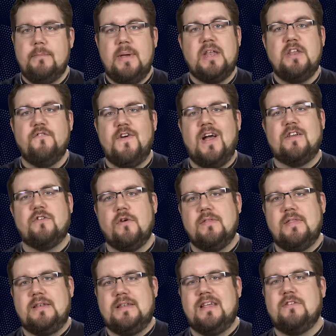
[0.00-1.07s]

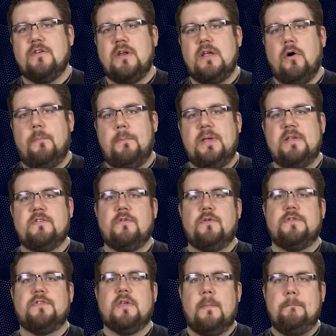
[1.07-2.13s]
manufacturing the Desert Eagle
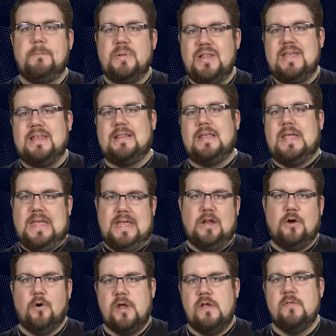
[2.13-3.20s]
pistols completely
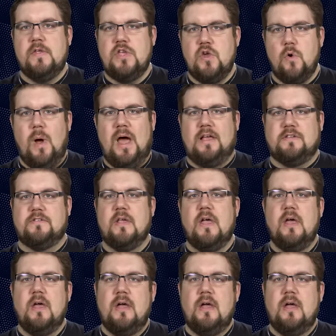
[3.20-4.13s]
here in the U.S.